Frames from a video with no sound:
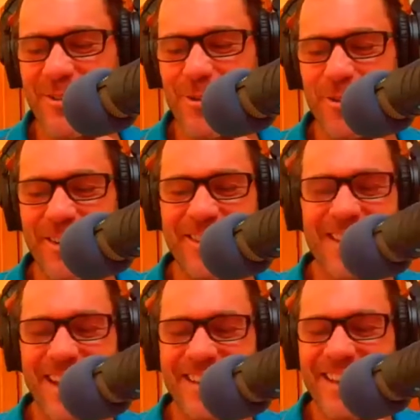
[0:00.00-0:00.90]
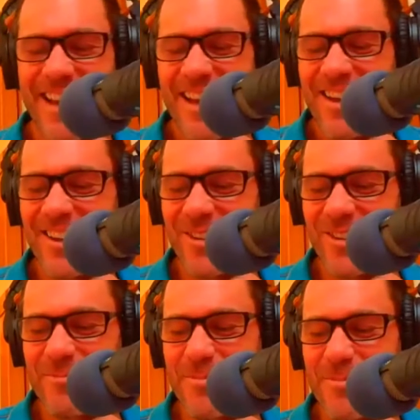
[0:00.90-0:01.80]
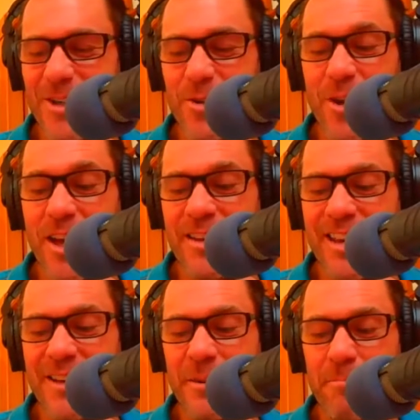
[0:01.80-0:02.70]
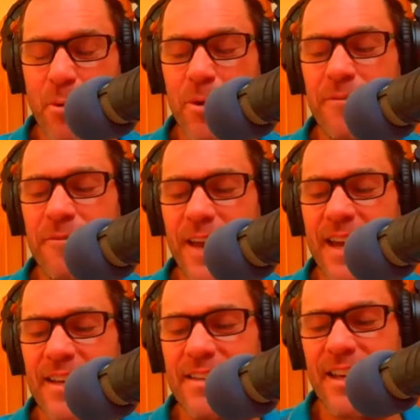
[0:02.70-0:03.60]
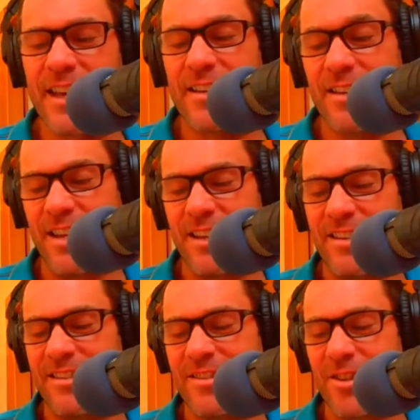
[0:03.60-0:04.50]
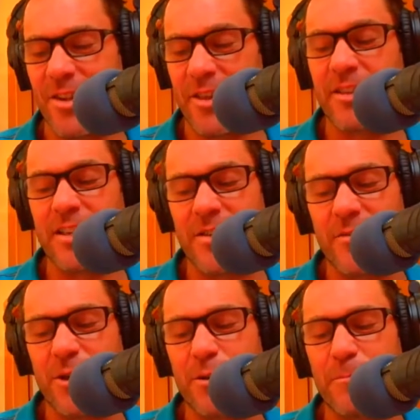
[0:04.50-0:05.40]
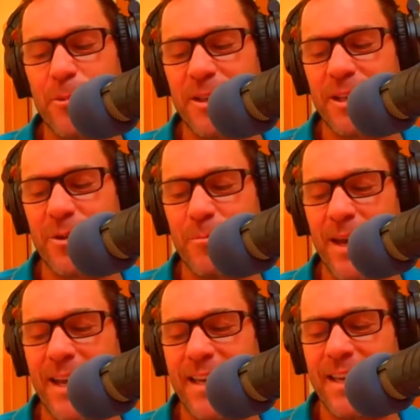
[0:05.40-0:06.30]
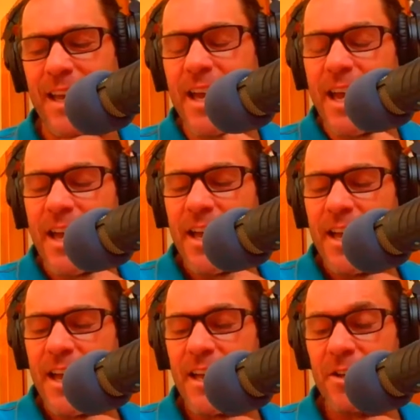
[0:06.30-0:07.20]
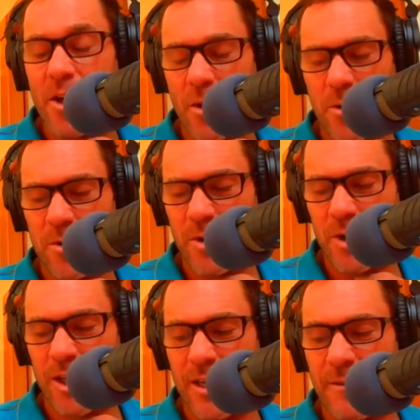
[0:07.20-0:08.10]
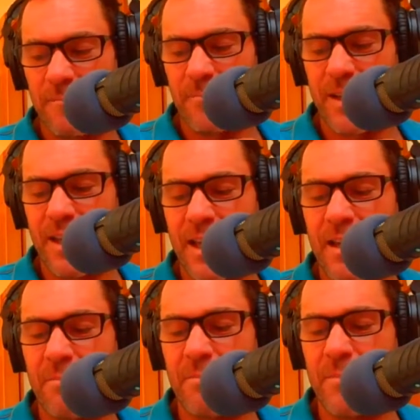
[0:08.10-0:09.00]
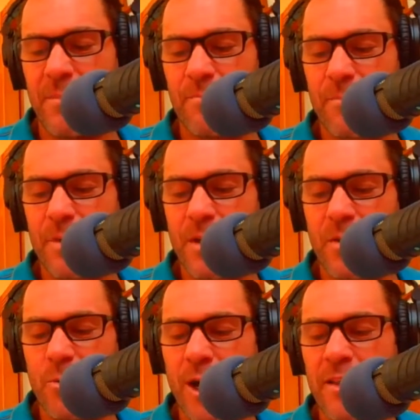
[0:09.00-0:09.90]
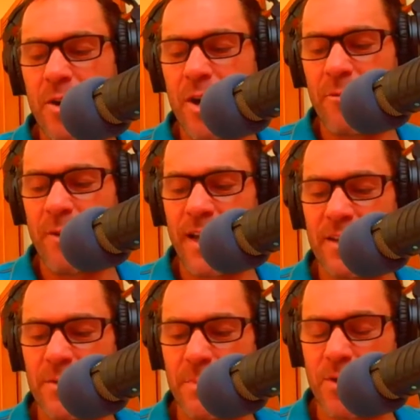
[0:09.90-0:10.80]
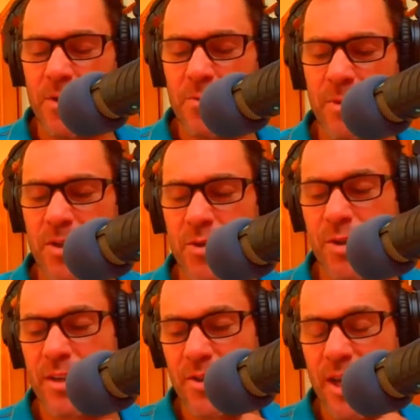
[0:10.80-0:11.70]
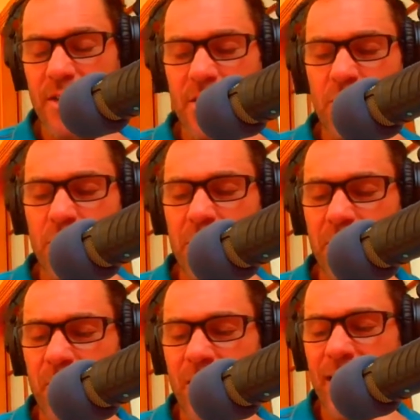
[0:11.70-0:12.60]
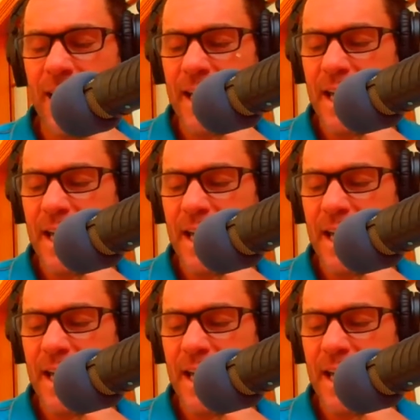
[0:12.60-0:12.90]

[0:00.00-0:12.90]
at all. And mind you, and in point of fact, and I think that's a very good point that you make. In Kona this year, the way that I race, because my strengths are the swim and bike,